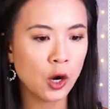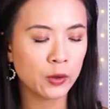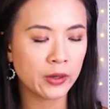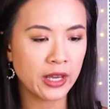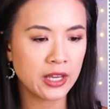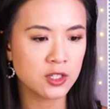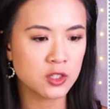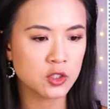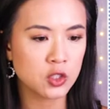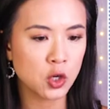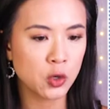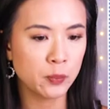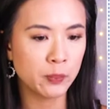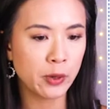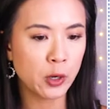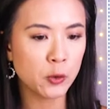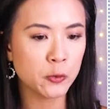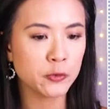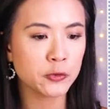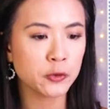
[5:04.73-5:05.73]
Okay, so
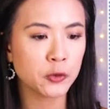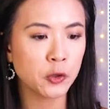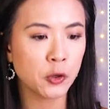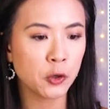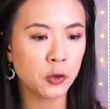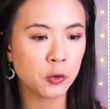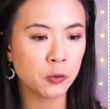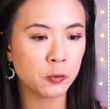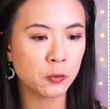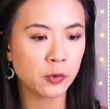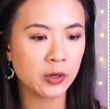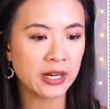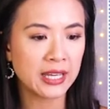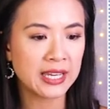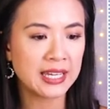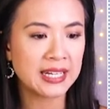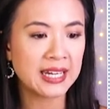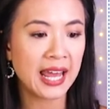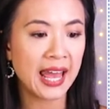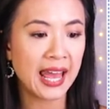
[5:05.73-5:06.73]
both
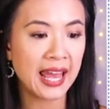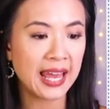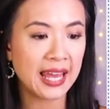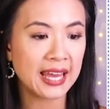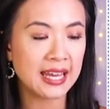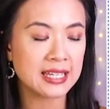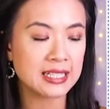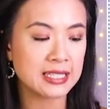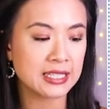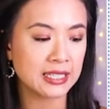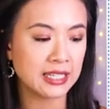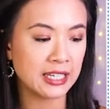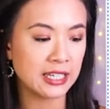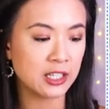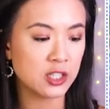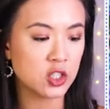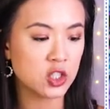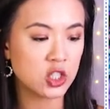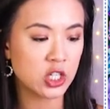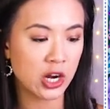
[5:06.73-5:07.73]
Corinne and
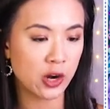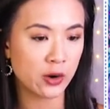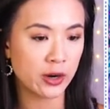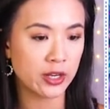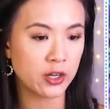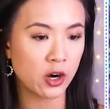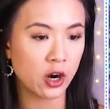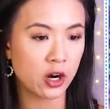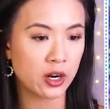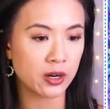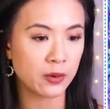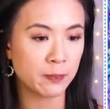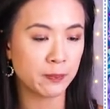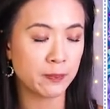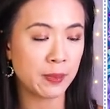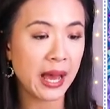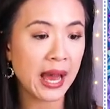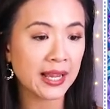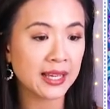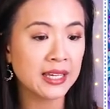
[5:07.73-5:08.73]
King Jared are
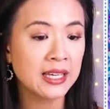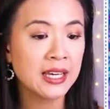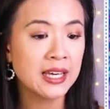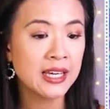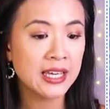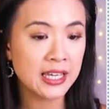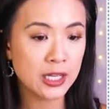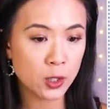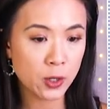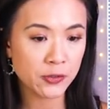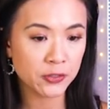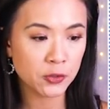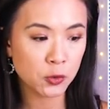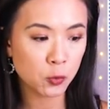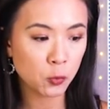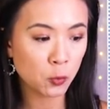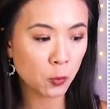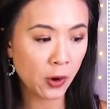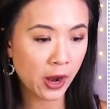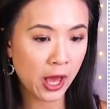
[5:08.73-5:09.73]
back here at
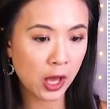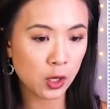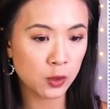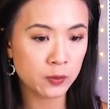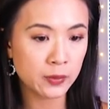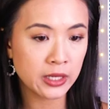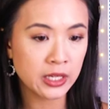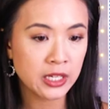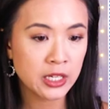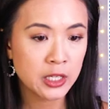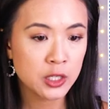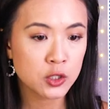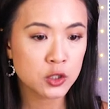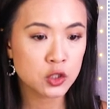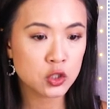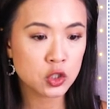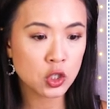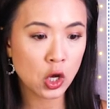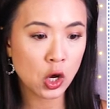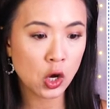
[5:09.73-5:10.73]
the realm.
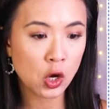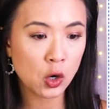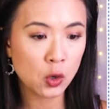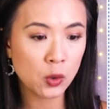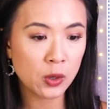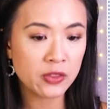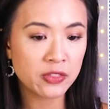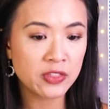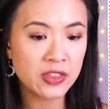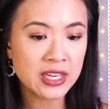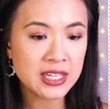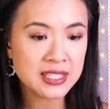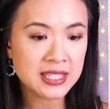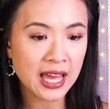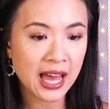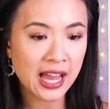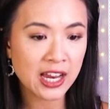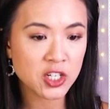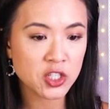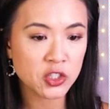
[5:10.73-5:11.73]
So this
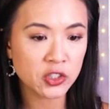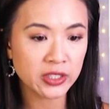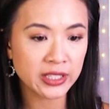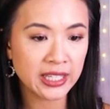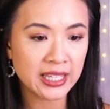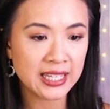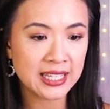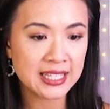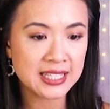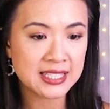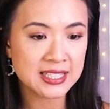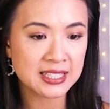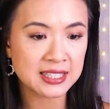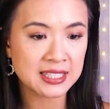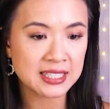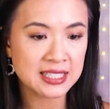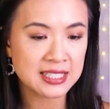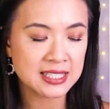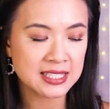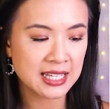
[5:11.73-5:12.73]
actually is
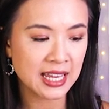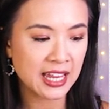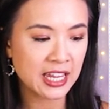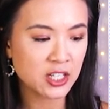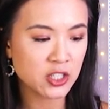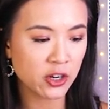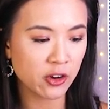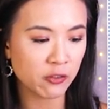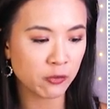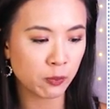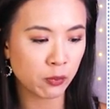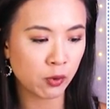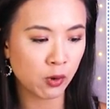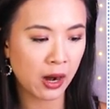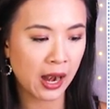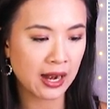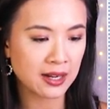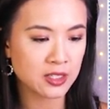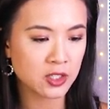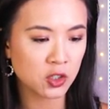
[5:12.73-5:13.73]
the Sage of
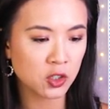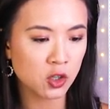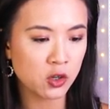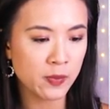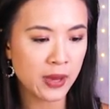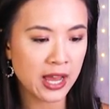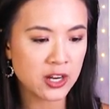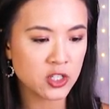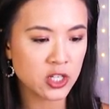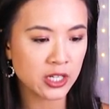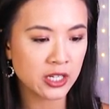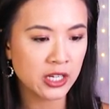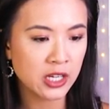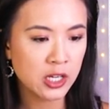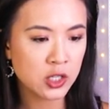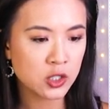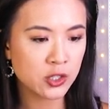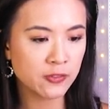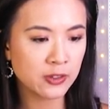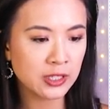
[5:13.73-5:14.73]
Practical Magic.
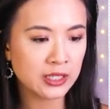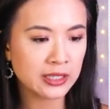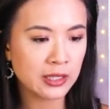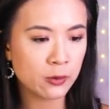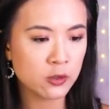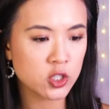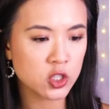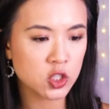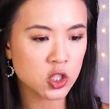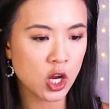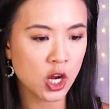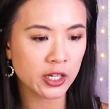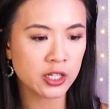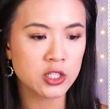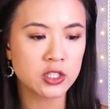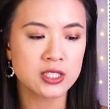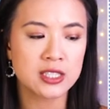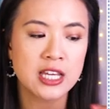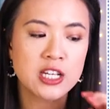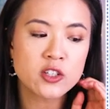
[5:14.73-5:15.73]
So I feel like there they were just
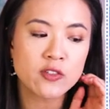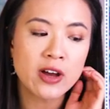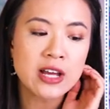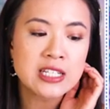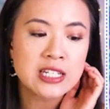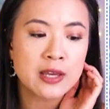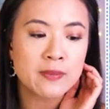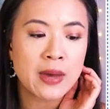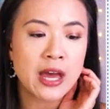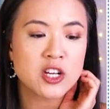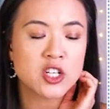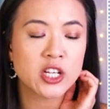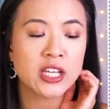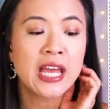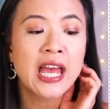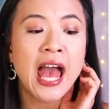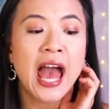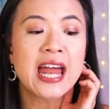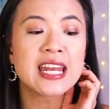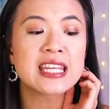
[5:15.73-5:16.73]
talking to the Sage of Untamed
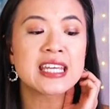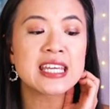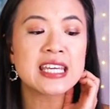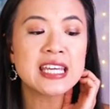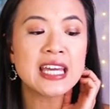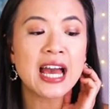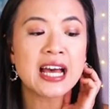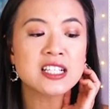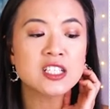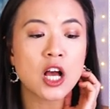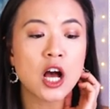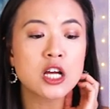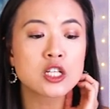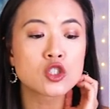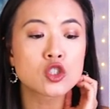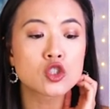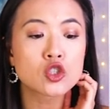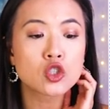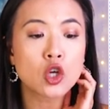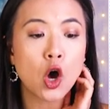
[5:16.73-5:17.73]
Magic, and he has
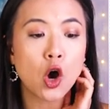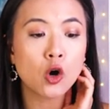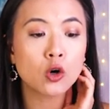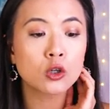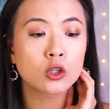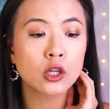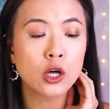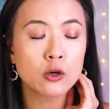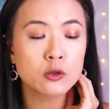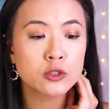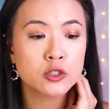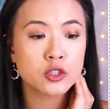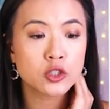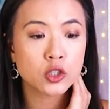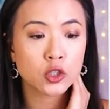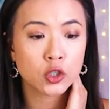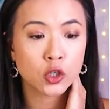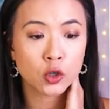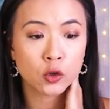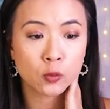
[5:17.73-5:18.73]
gotten so close
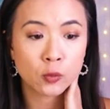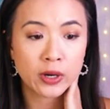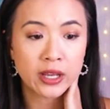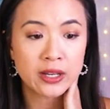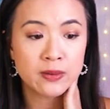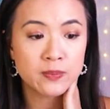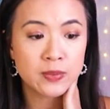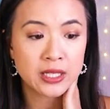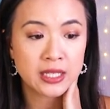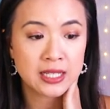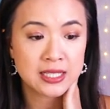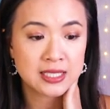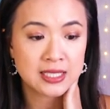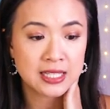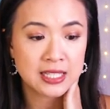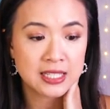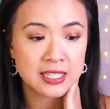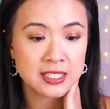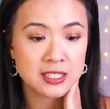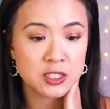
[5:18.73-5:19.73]
to Corinne because
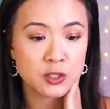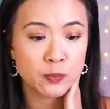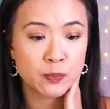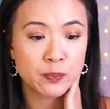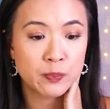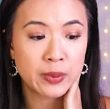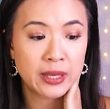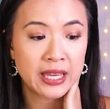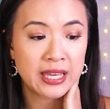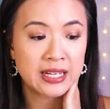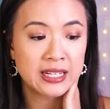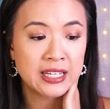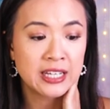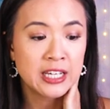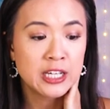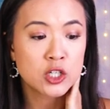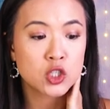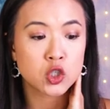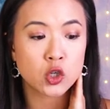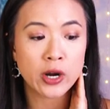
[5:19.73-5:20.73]
he's been
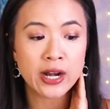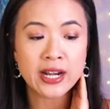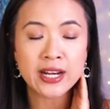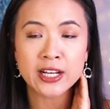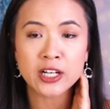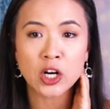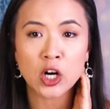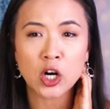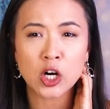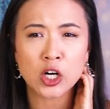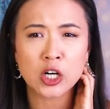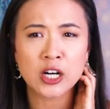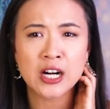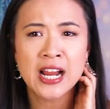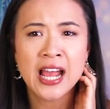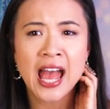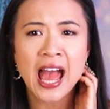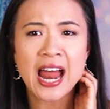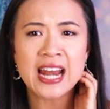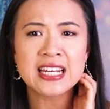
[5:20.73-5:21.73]
training her,
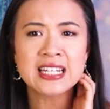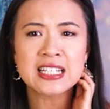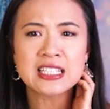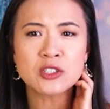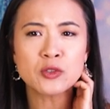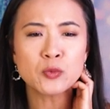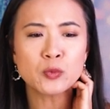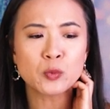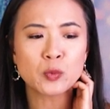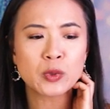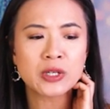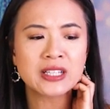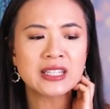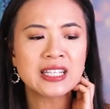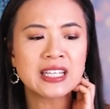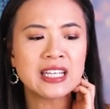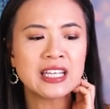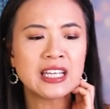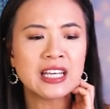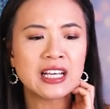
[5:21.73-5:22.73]
and he doesn't
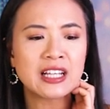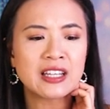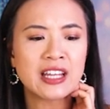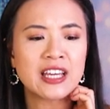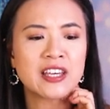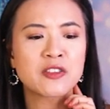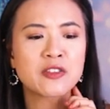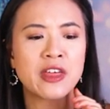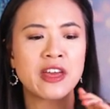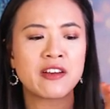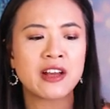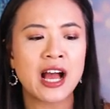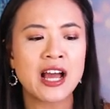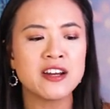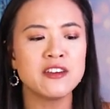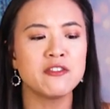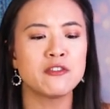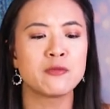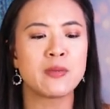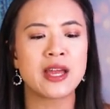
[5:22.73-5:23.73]
really like. They
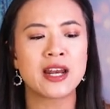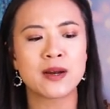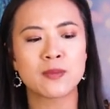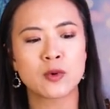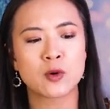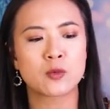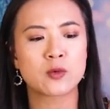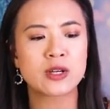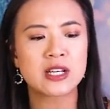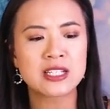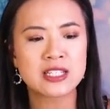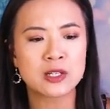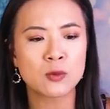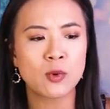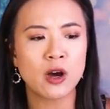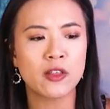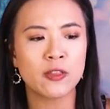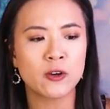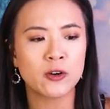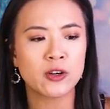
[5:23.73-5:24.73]
kind of made up a reason
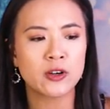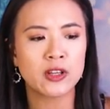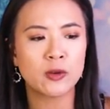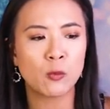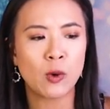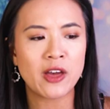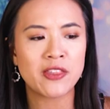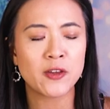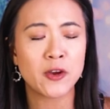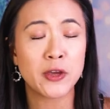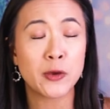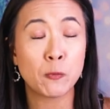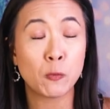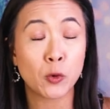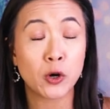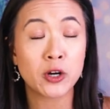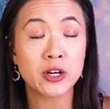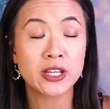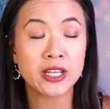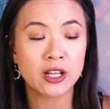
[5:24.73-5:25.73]
why they're why they
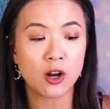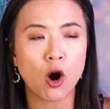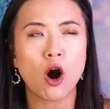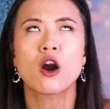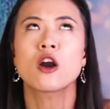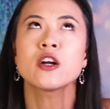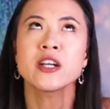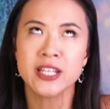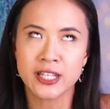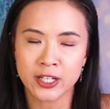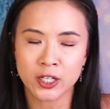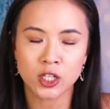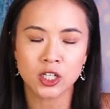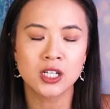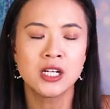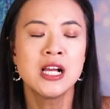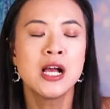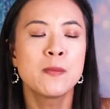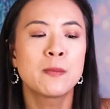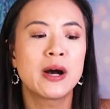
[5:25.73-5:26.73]
were are
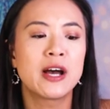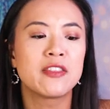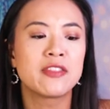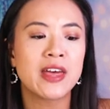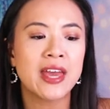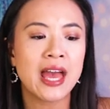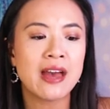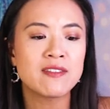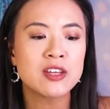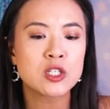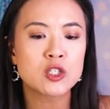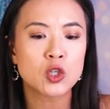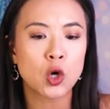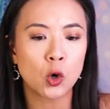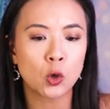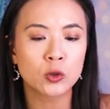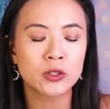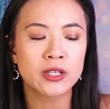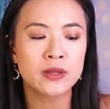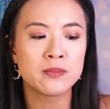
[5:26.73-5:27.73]
here, but they haven't
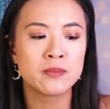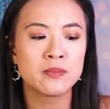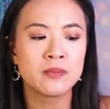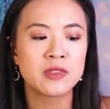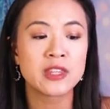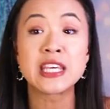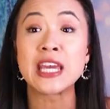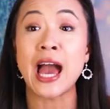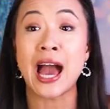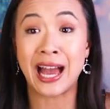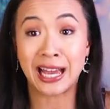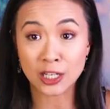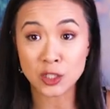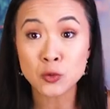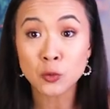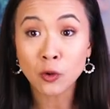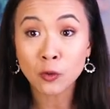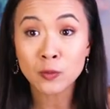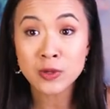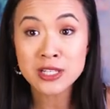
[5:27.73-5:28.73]
told him the
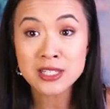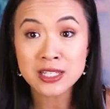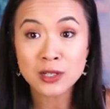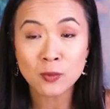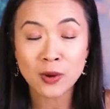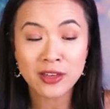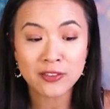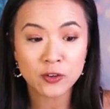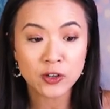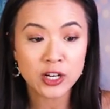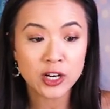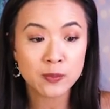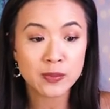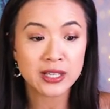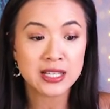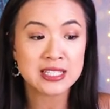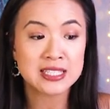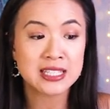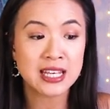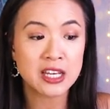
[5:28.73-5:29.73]
actual reason why they're here
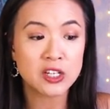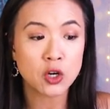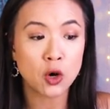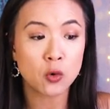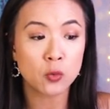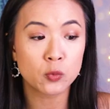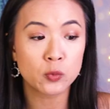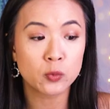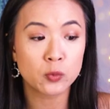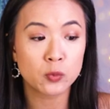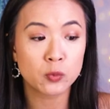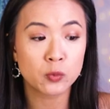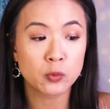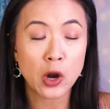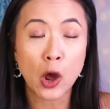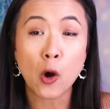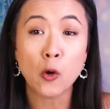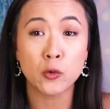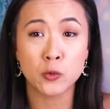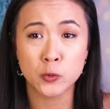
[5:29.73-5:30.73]
because they don't
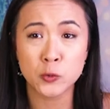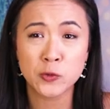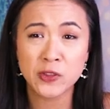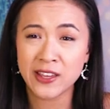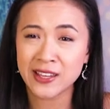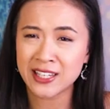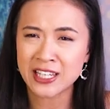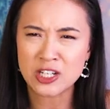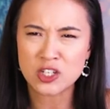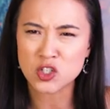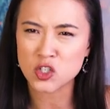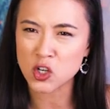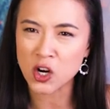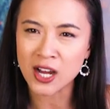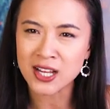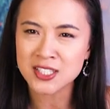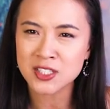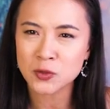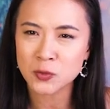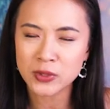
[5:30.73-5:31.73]
know who they can
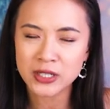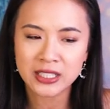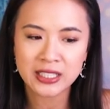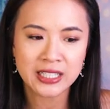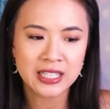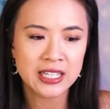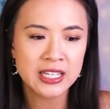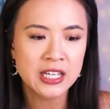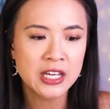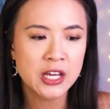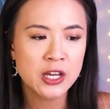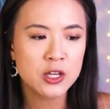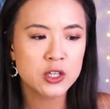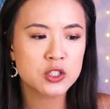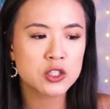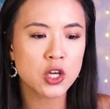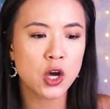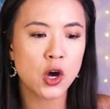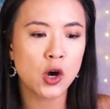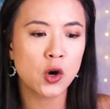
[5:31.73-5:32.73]
trust, really.
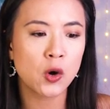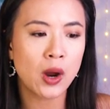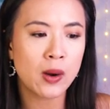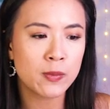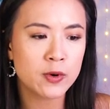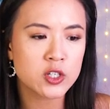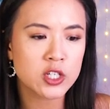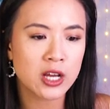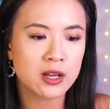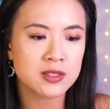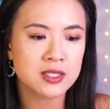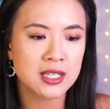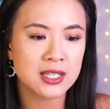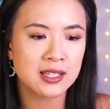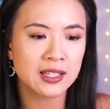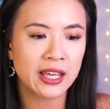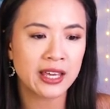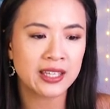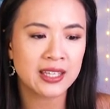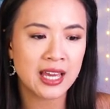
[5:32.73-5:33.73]
So Emperor Zhao
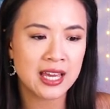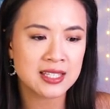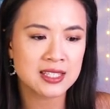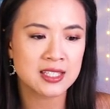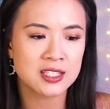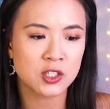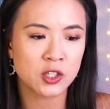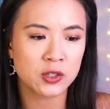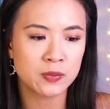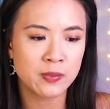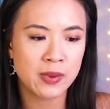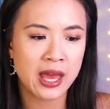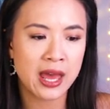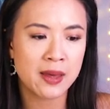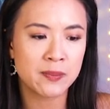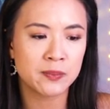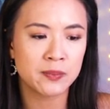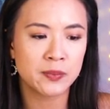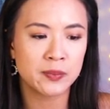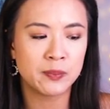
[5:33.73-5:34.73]
said, like, yes, he's a good
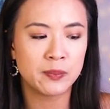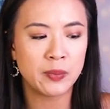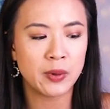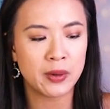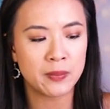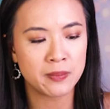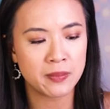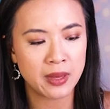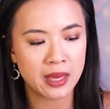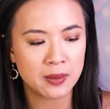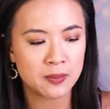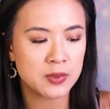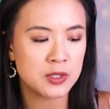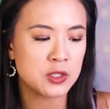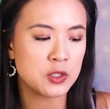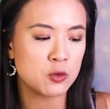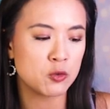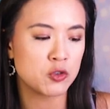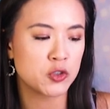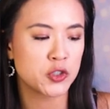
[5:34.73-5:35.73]
man, but maybe
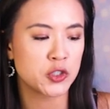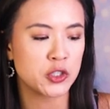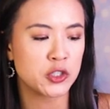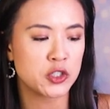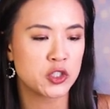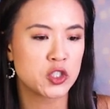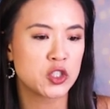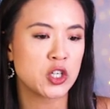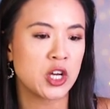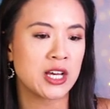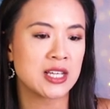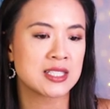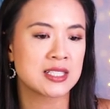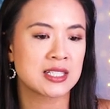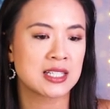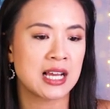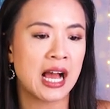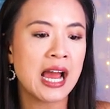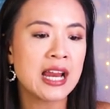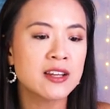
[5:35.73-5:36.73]
you should
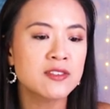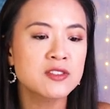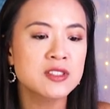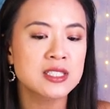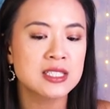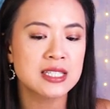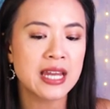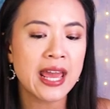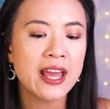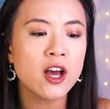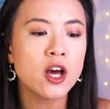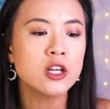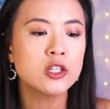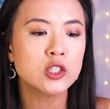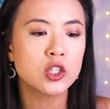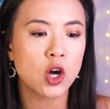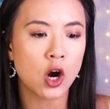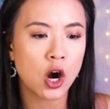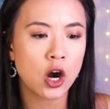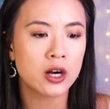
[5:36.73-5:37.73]
just kind of stay
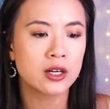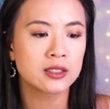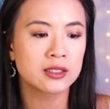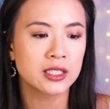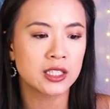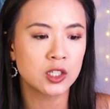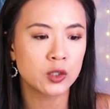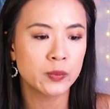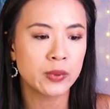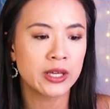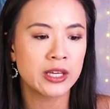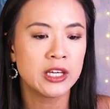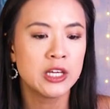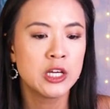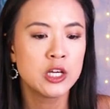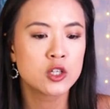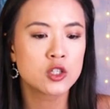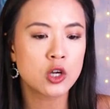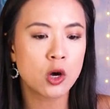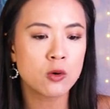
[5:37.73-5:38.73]
on guard a little bit.
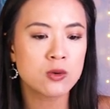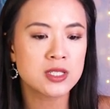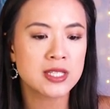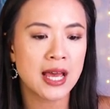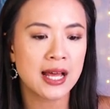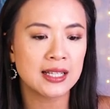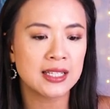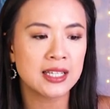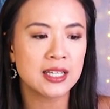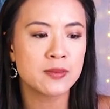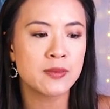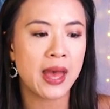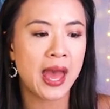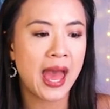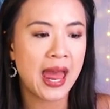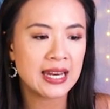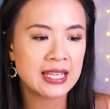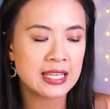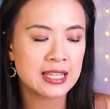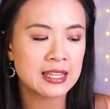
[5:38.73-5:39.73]
Don't tell him
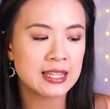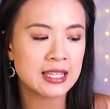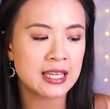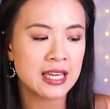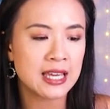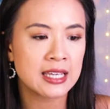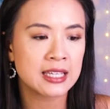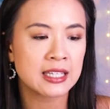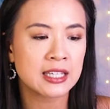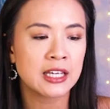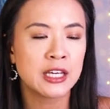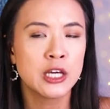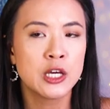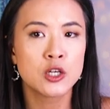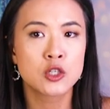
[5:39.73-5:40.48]
anything